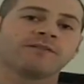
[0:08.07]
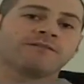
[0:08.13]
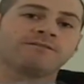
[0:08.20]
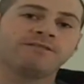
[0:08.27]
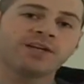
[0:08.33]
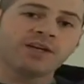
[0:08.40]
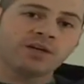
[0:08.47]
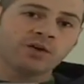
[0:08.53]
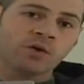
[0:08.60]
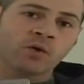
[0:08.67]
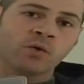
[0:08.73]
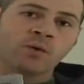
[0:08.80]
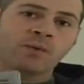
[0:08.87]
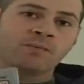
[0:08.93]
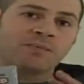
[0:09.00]

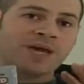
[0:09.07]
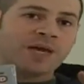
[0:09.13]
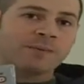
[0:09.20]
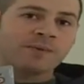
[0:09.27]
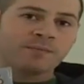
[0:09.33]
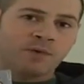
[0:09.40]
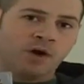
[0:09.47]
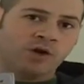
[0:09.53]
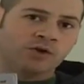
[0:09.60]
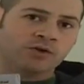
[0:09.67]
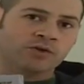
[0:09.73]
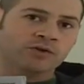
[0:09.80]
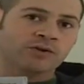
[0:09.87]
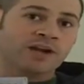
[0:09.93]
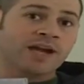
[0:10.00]
Video Baby
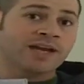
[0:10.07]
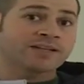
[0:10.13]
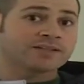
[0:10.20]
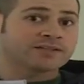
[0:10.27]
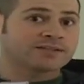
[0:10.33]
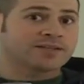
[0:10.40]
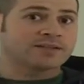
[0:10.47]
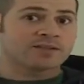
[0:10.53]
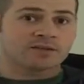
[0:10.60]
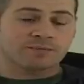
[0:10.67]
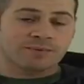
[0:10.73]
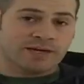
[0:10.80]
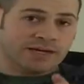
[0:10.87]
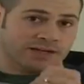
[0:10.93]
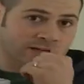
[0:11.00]
Monitor and Sensor
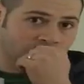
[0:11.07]
Pad.